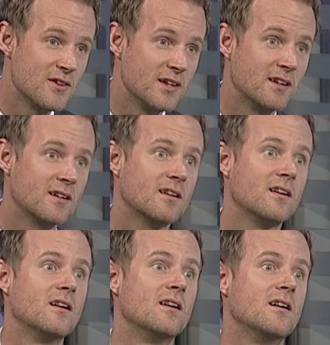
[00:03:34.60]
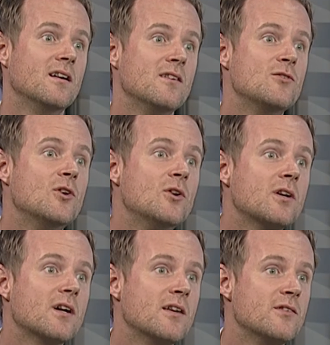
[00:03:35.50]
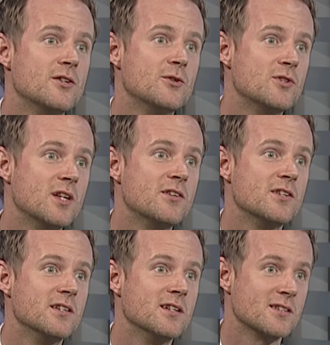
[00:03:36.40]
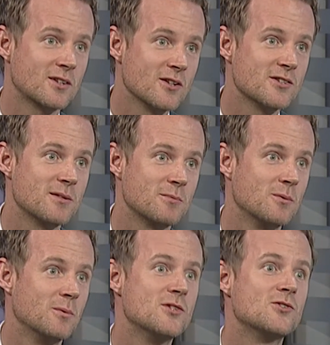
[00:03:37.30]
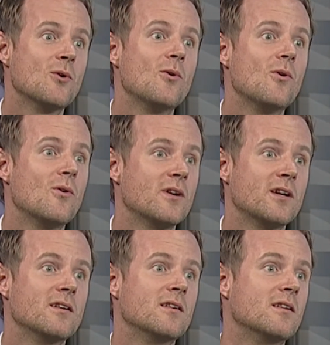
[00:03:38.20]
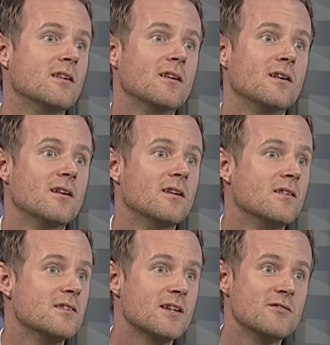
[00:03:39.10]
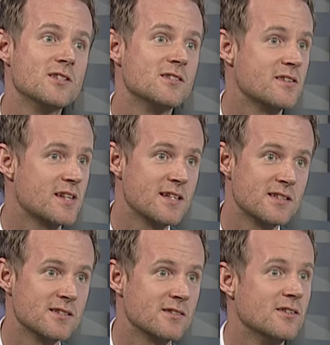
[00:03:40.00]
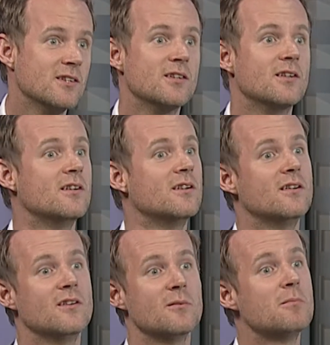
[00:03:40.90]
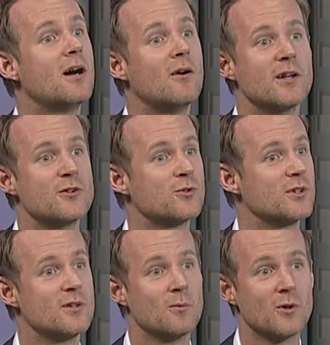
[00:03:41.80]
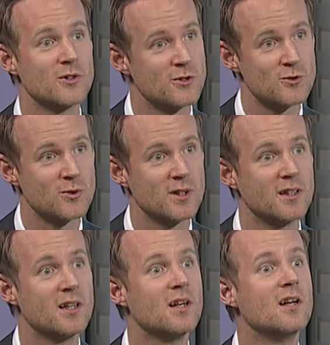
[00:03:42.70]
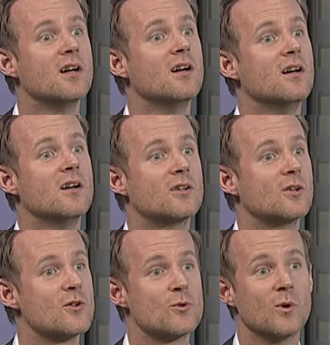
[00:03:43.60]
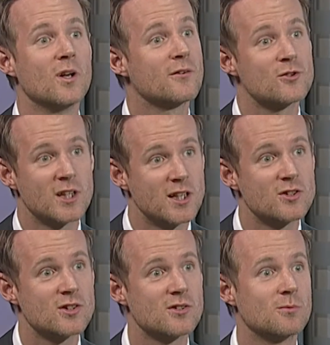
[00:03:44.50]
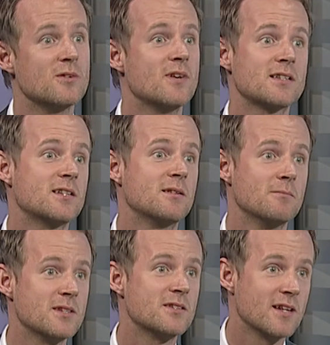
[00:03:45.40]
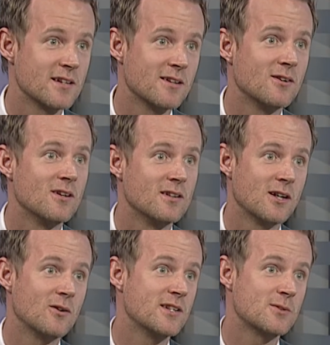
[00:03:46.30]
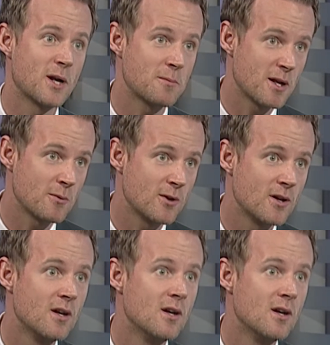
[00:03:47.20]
think if you look at the utility as a concept, we saw in the 70s and the 80s the power industry or the water industry going through a lot of changes. We've actually mentioned that in our latest white paper.